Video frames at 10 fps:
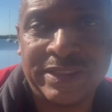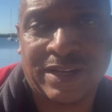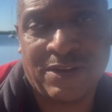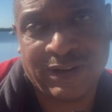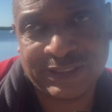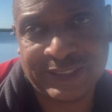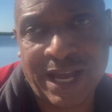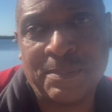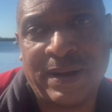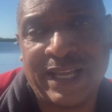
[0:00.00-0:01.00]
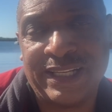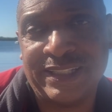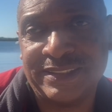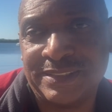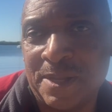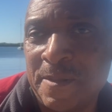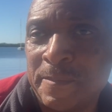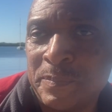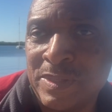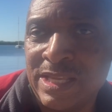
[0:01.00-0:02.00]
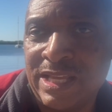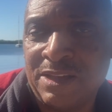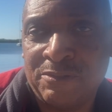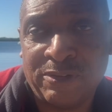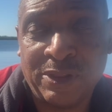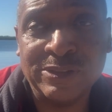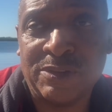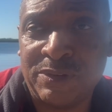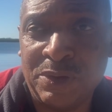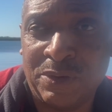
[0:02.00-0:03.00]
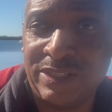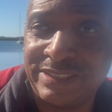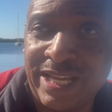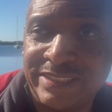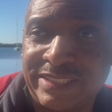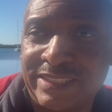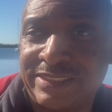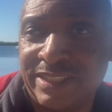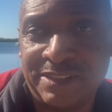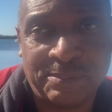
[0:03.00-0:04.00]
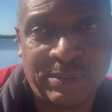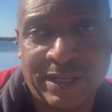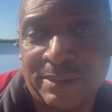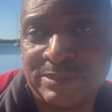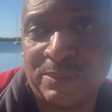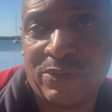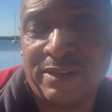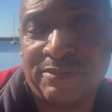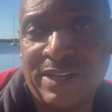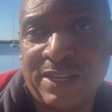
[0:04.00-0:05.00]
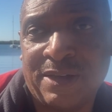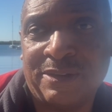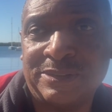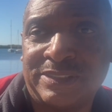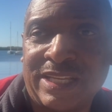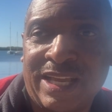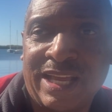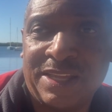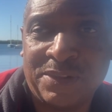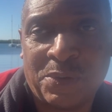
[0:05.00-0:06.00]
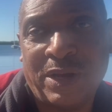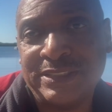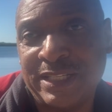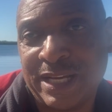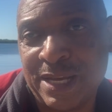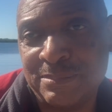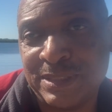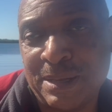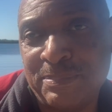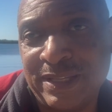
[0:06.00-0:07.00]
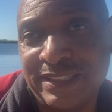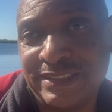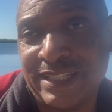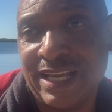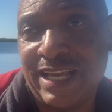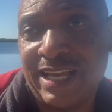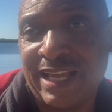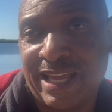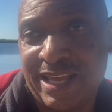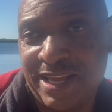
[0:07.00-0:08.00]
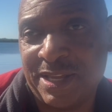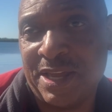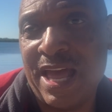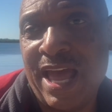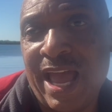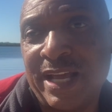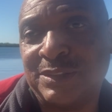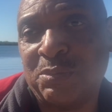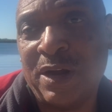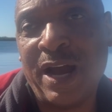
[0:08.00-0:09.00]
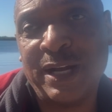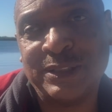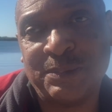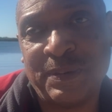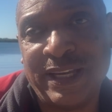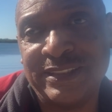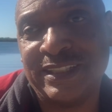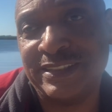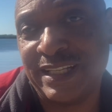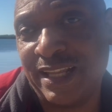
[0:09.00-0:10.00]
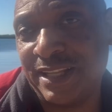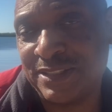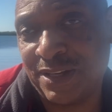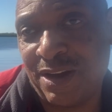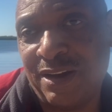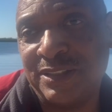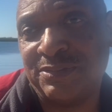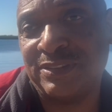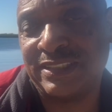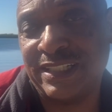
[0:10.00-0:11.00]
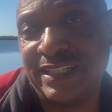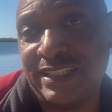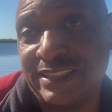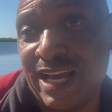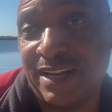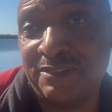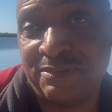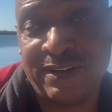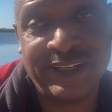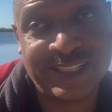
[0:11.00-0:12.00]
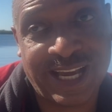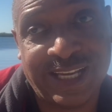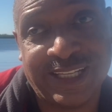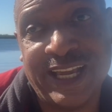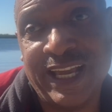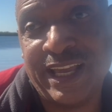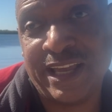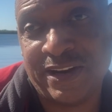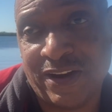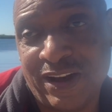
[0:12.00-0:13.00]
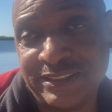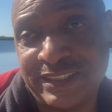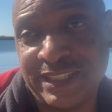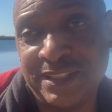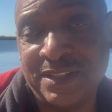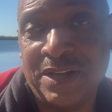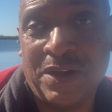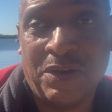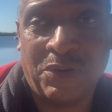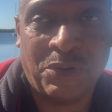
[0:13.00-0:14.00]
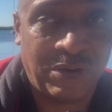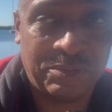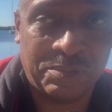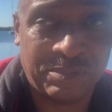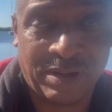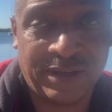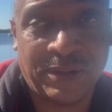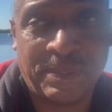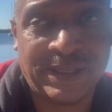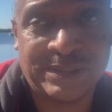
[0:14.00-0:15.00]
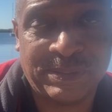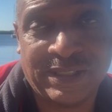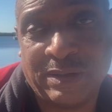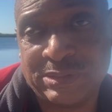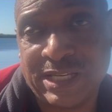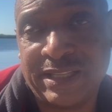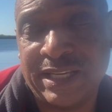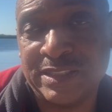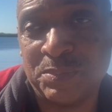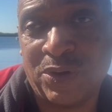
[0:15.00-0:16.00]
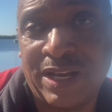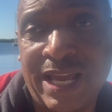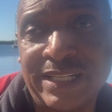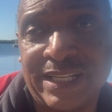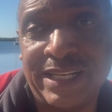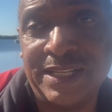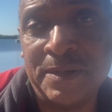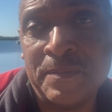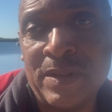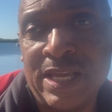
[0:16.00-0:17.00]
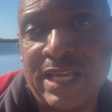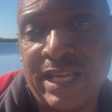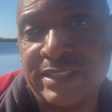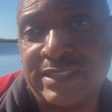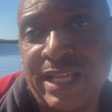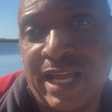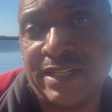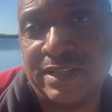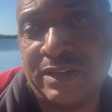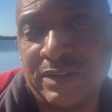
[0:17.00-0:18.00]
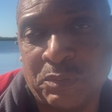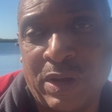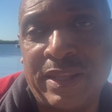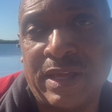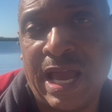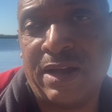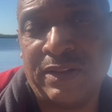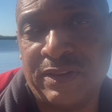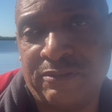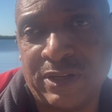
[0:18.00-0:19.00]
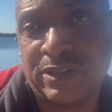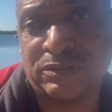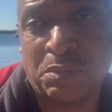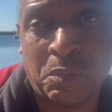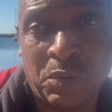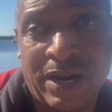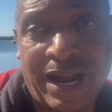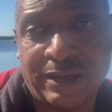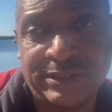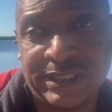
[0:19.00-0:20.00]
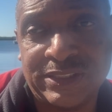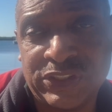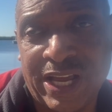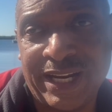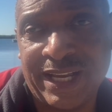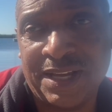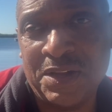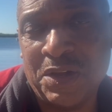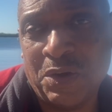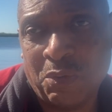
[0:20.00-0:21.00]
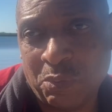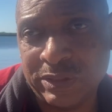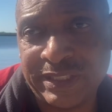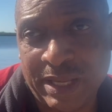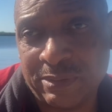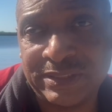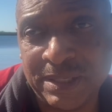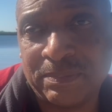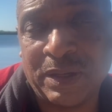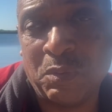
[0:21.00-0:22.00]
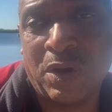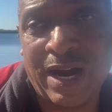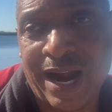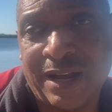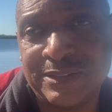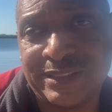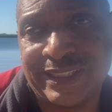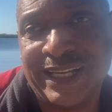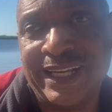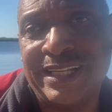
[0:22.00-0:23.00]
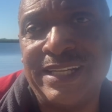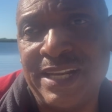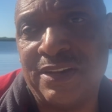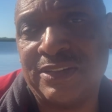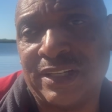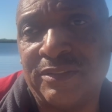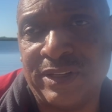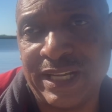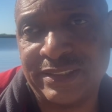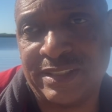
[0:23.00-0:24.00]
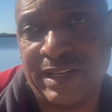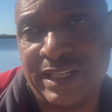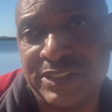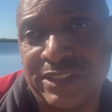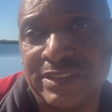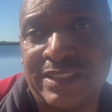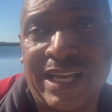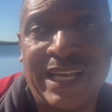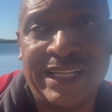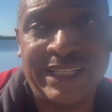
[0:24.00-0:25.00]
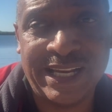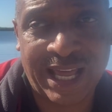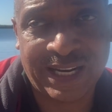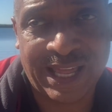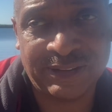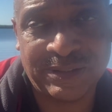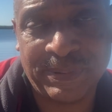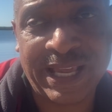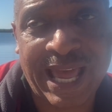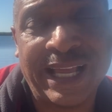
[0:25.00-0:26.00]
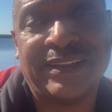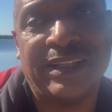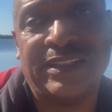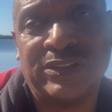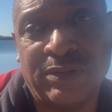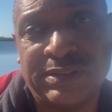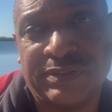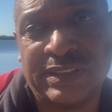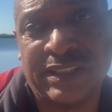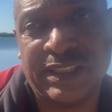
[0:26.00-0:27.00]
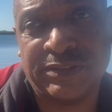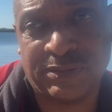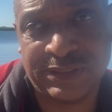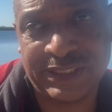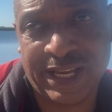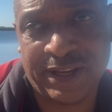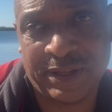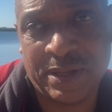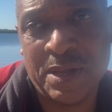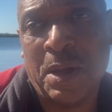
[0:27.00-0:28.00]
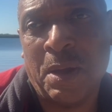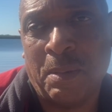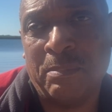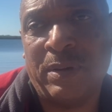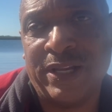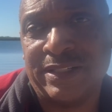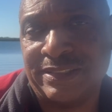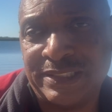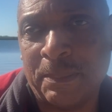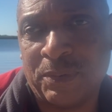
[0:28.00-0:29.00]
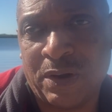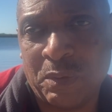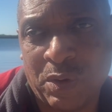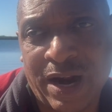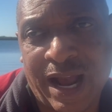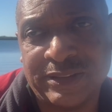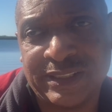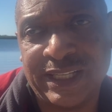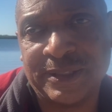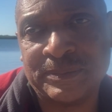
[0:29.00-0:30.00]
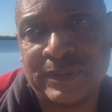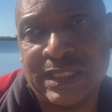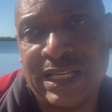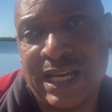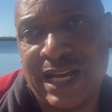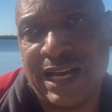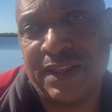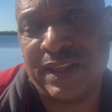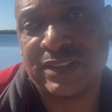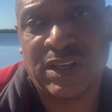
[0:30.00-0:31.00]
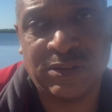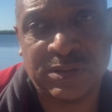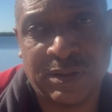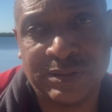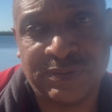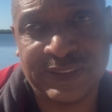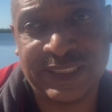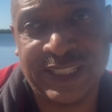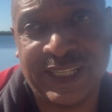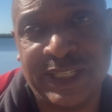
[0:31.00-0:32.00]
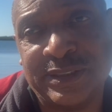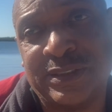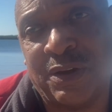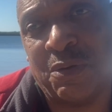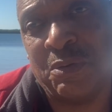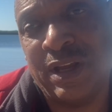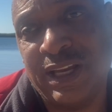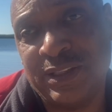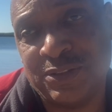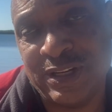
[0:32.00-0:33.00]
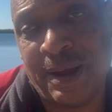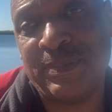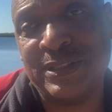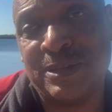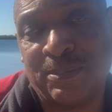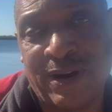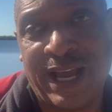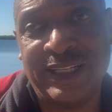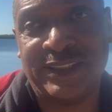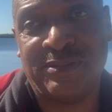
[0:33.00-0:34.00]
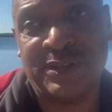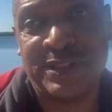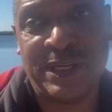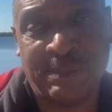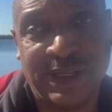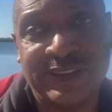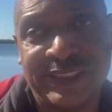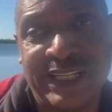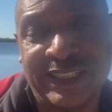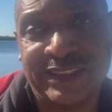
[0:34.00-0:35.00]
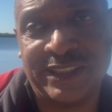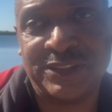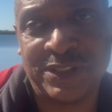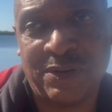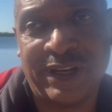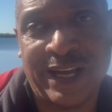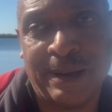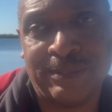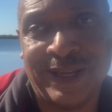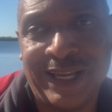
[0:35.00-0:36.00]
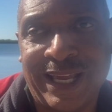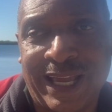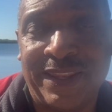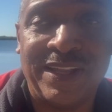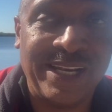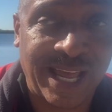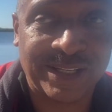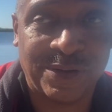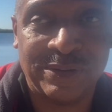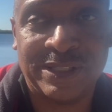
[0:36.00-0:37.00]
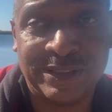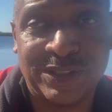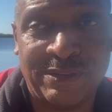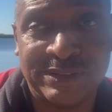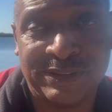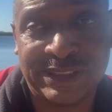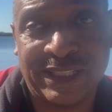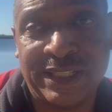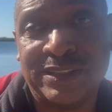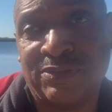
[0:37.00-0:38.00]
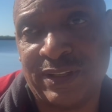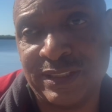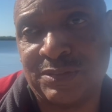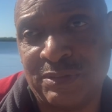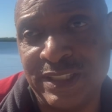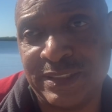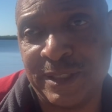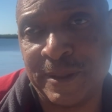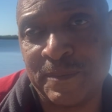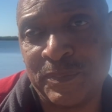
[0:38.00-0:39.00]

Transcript: the current stockpile is. For those of you who are in Texas and are putting up some great videos, the question that comes up is, has warehouse space inside these large facilities gotten very tight in Austin? Or another possibility, which I think is more likely, is that the way the vehicles were warehoused in China was they were simply warehoused near delivery destinations, not allowed to be at the service facilities for sale, but temporary warehousing that's close to those facilities. So do not be surprised if you see a bunch of Teslas showing up and then not going to the service facilities for this reason.